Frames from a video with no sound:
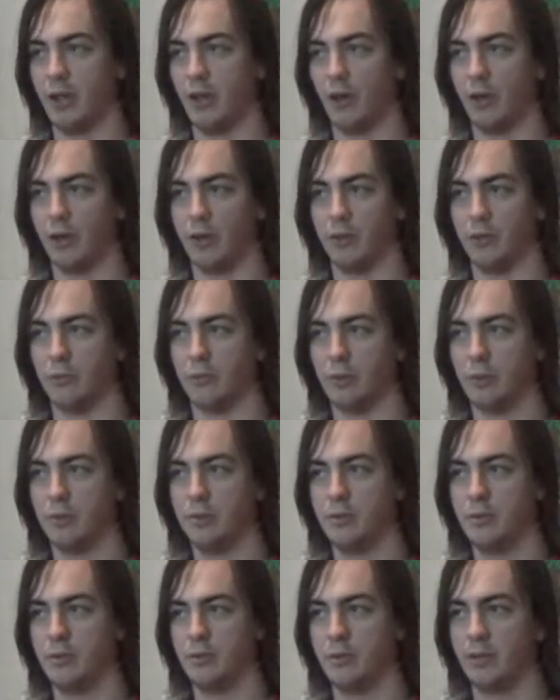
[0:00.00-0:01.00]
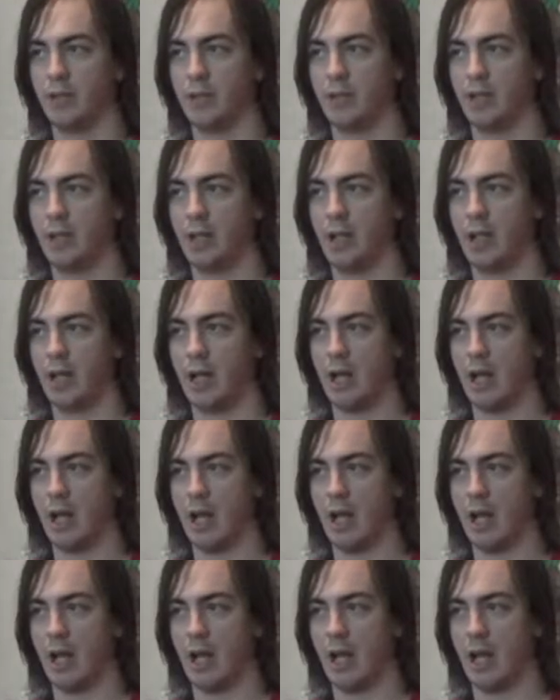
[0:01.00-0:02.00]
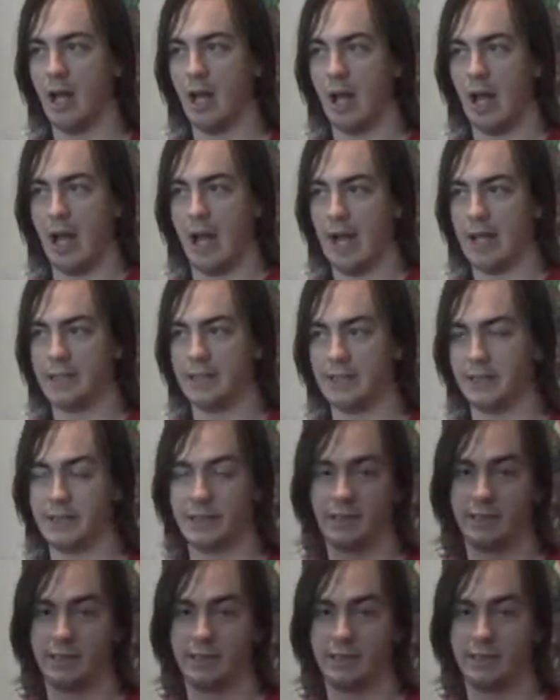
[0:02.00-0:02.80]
on a route, I just